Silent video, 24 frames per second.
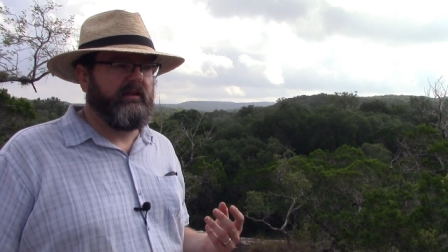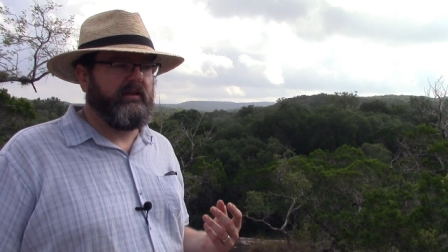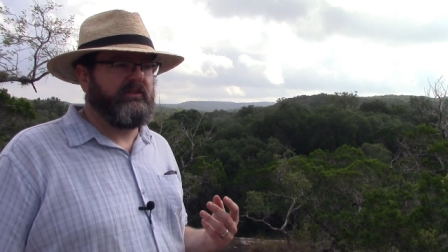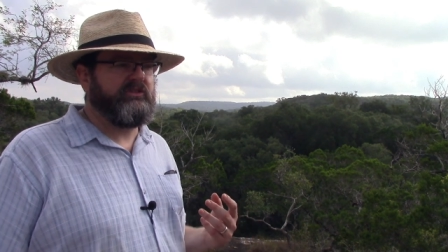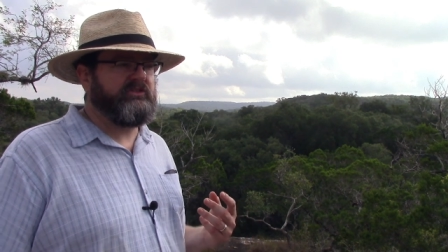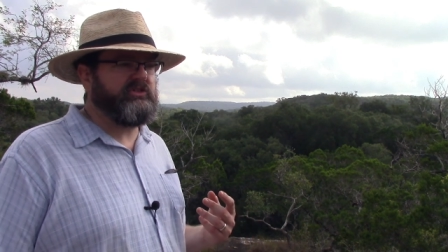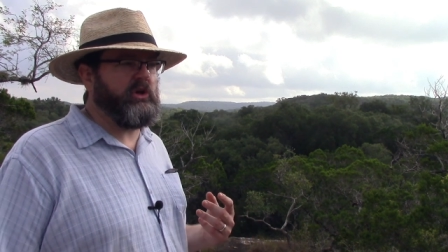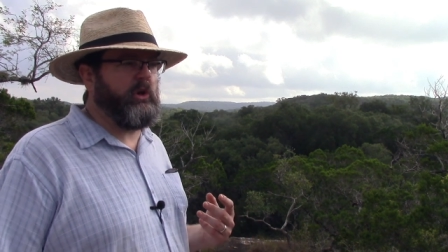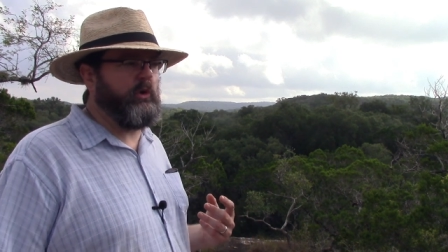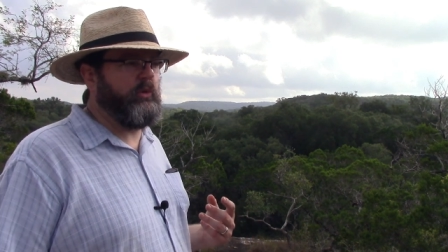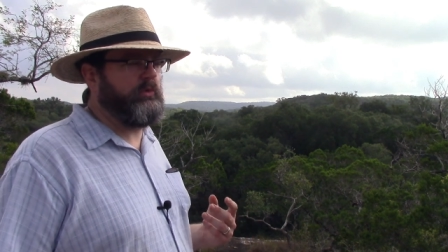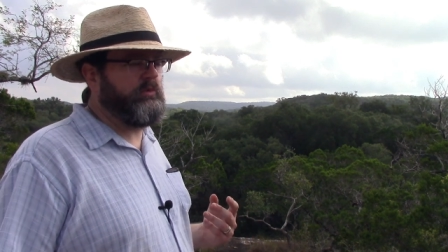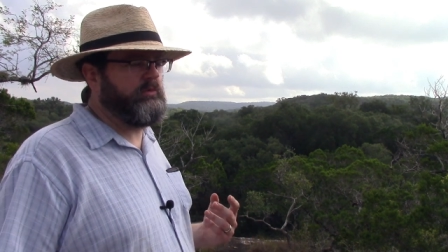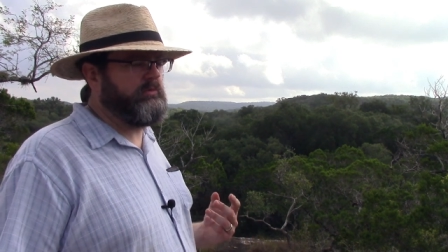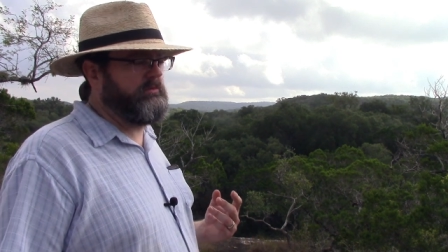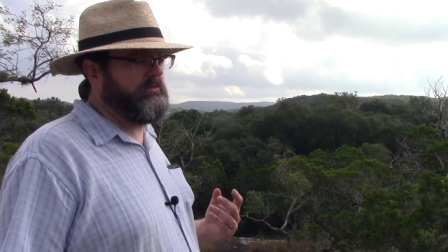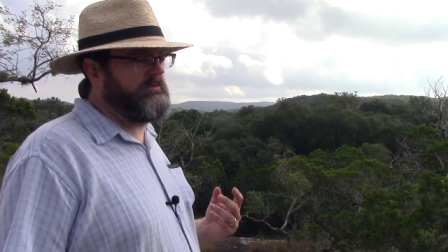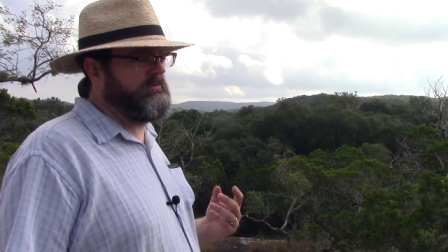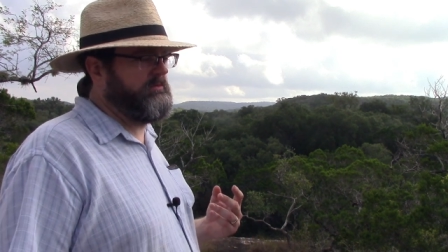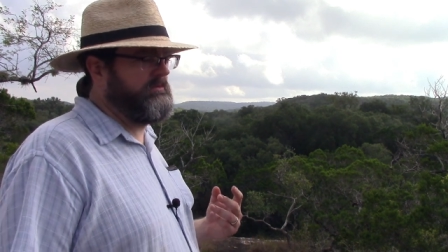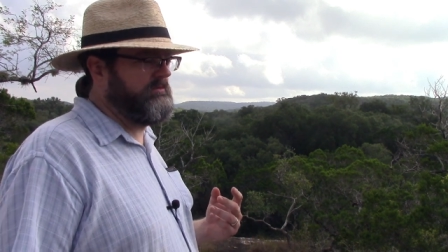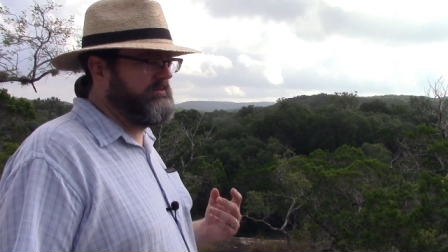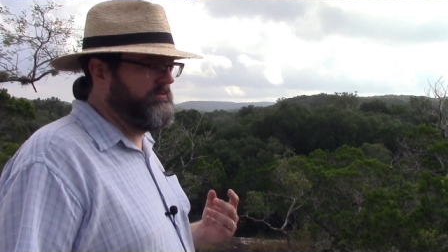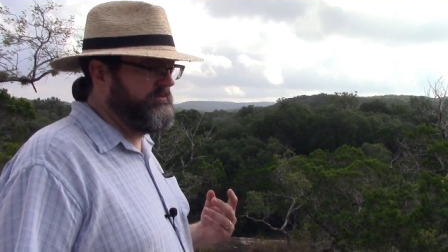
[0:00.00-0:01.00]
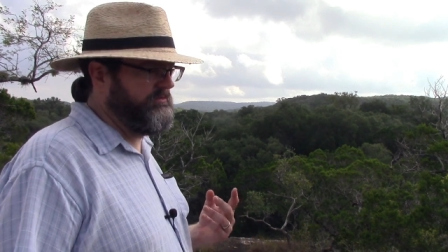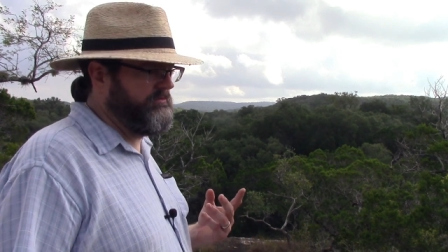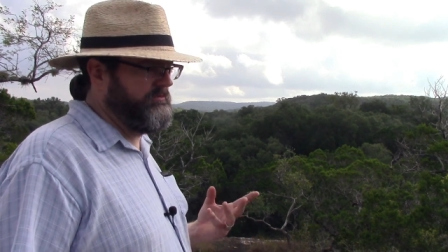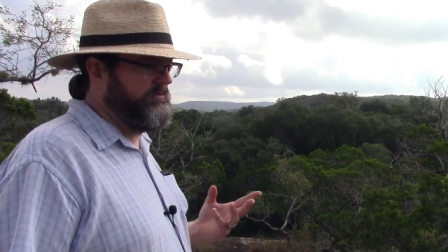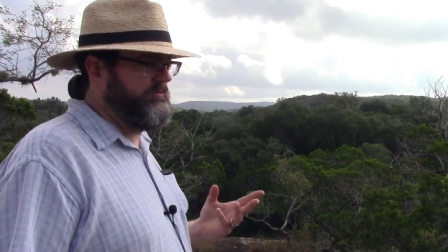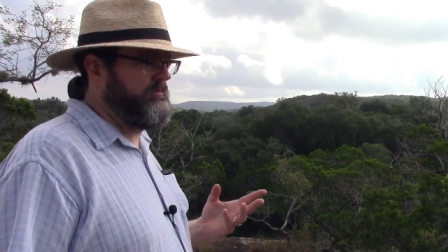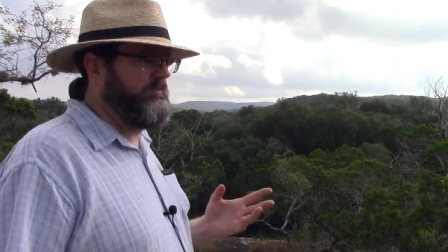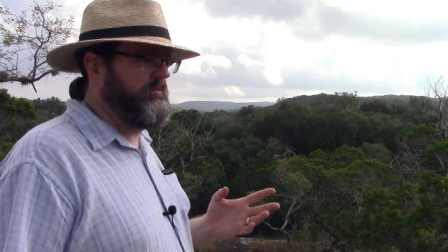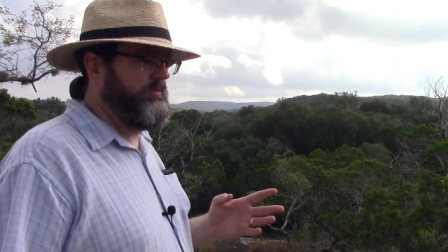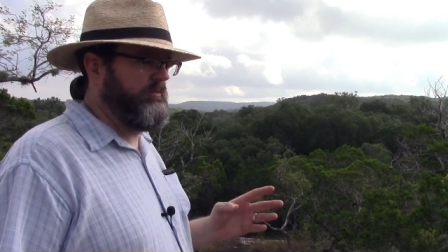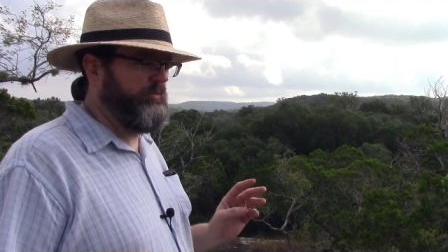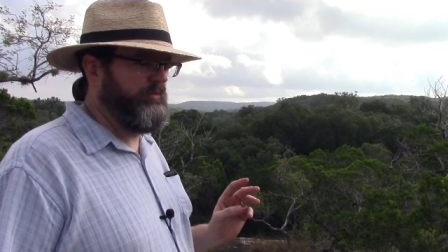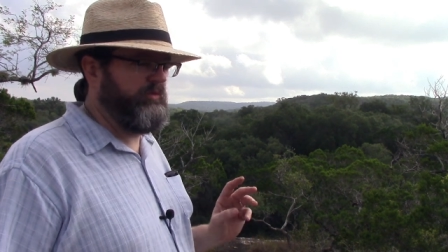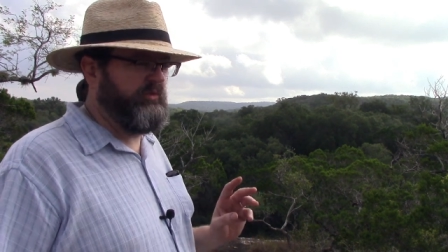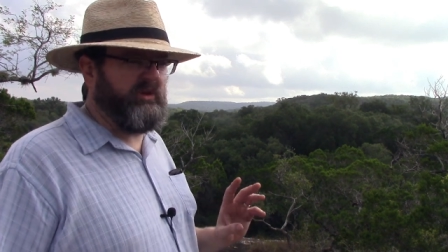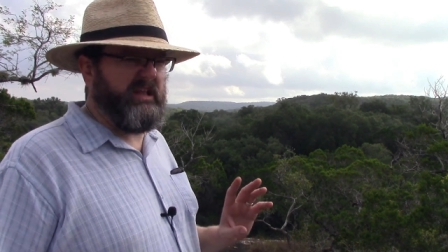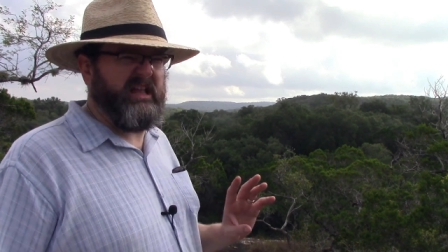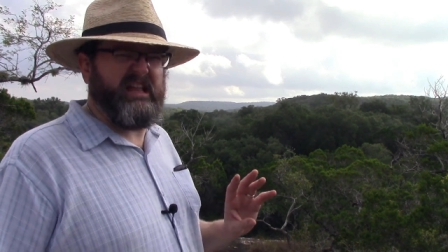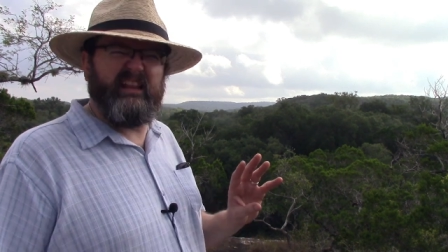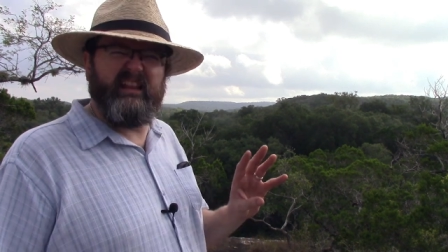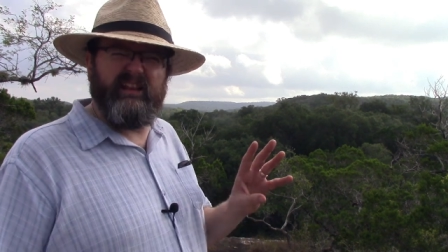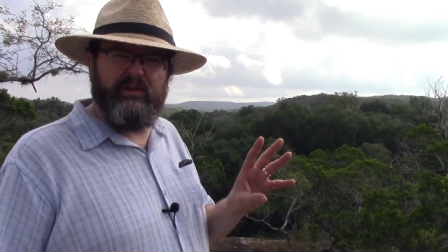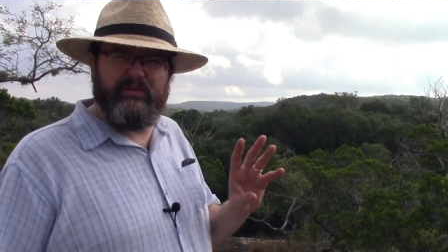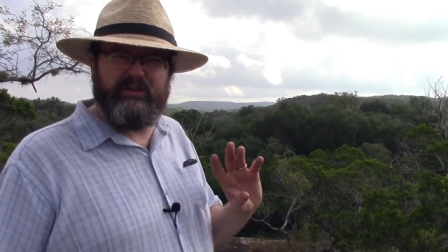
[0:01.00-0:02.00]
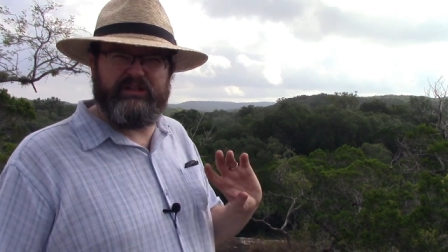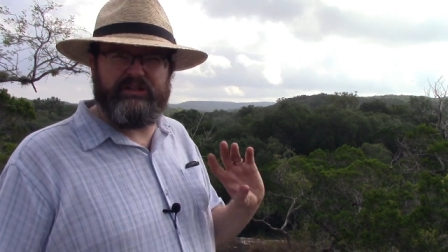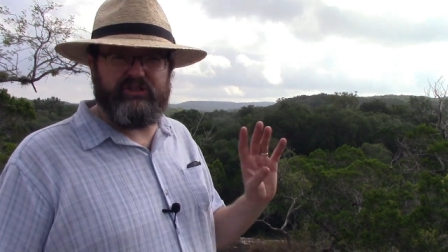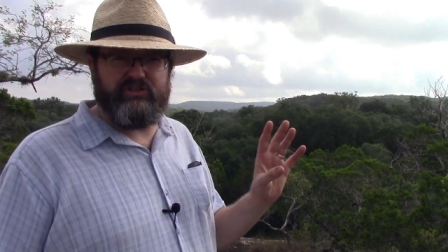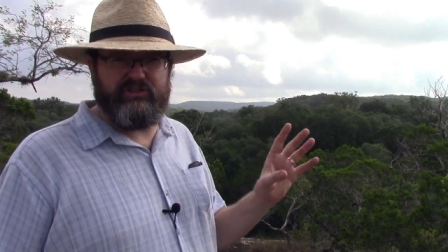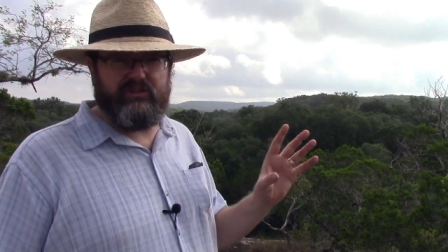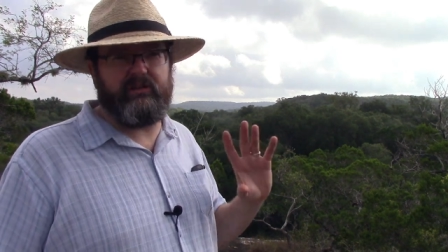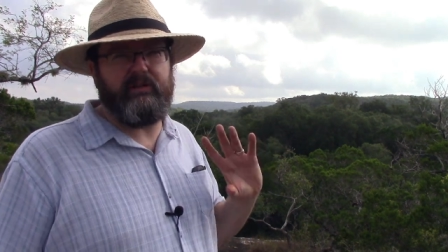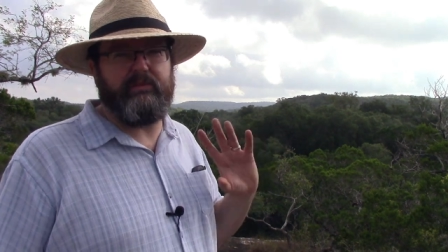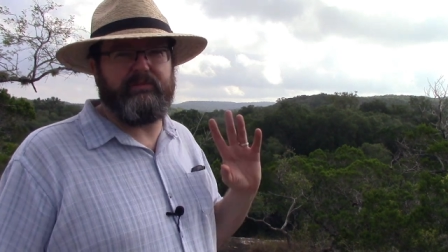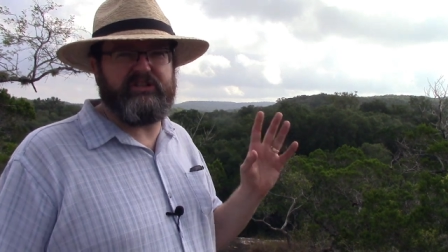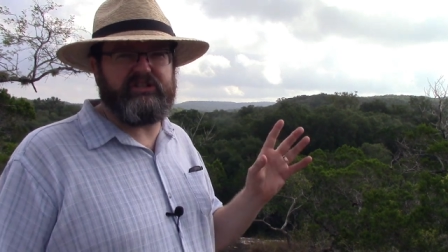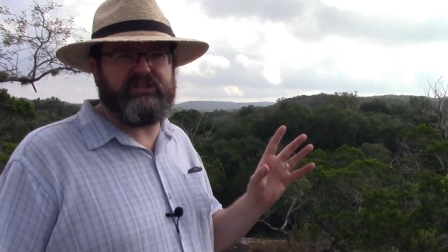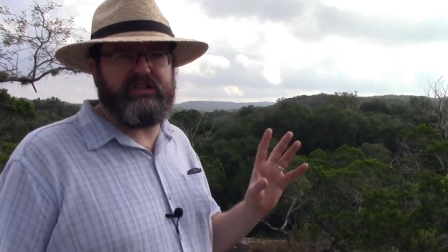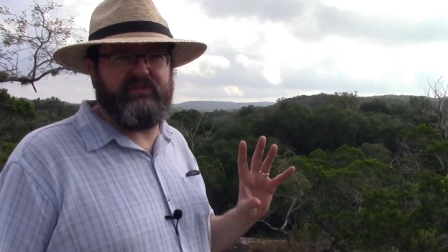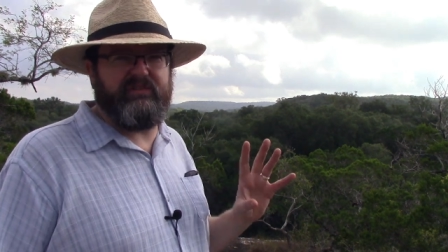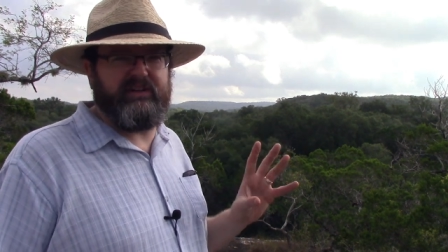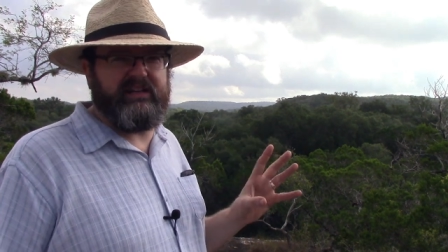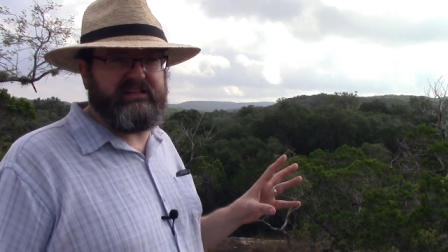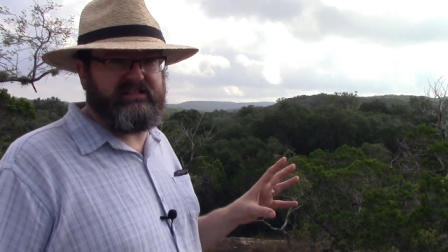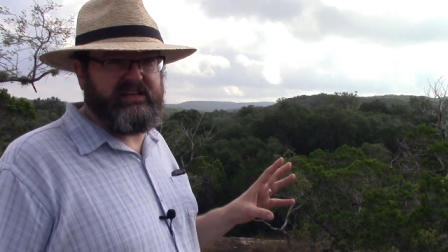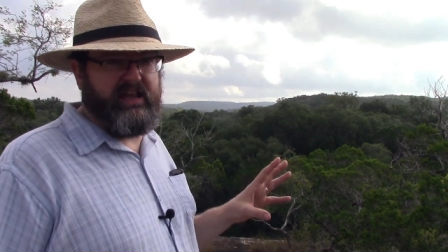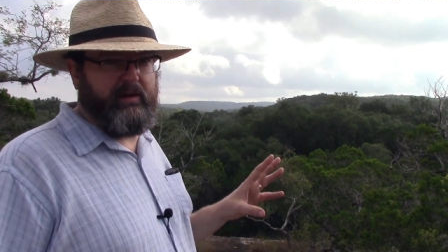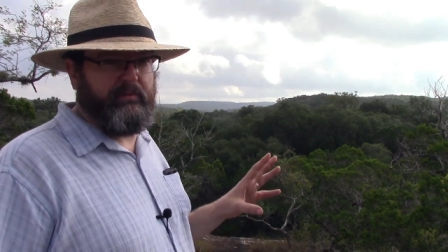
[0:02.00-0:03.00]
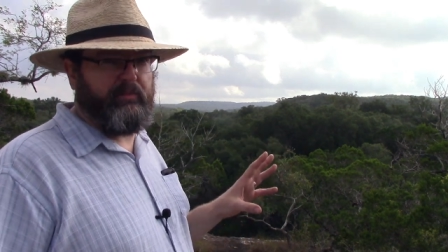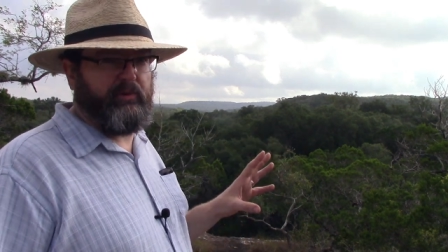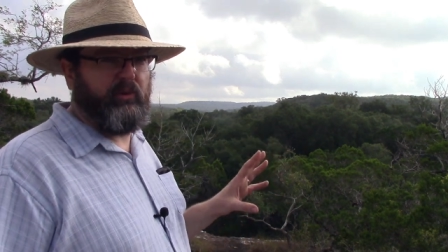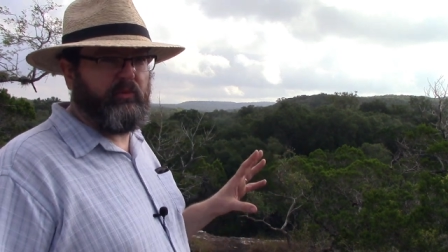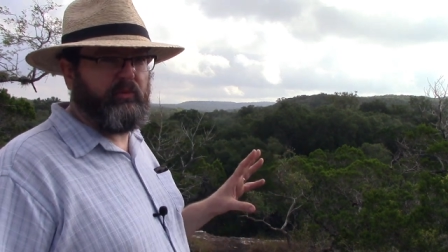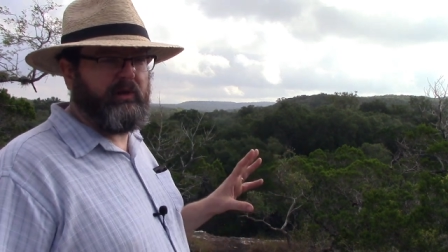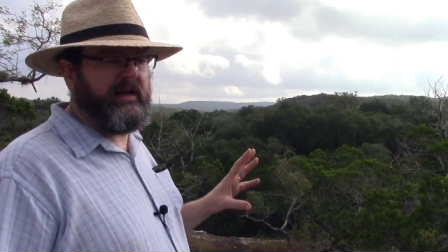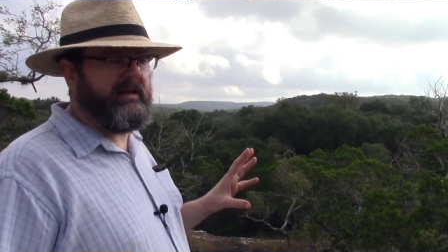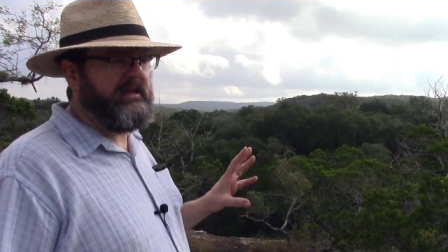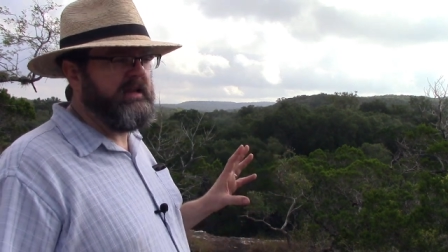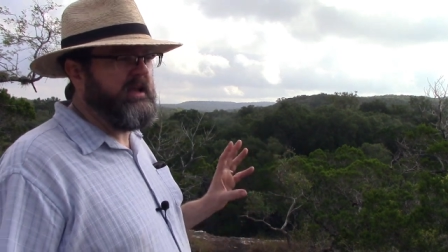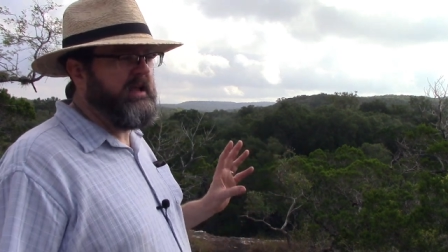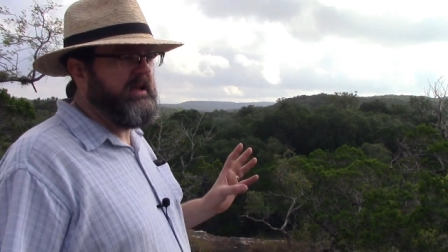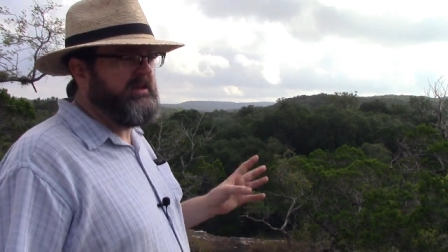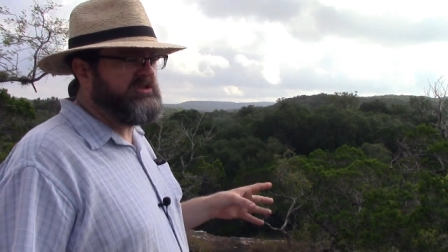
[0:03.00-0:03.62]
So let, let me just let me just give an example, right?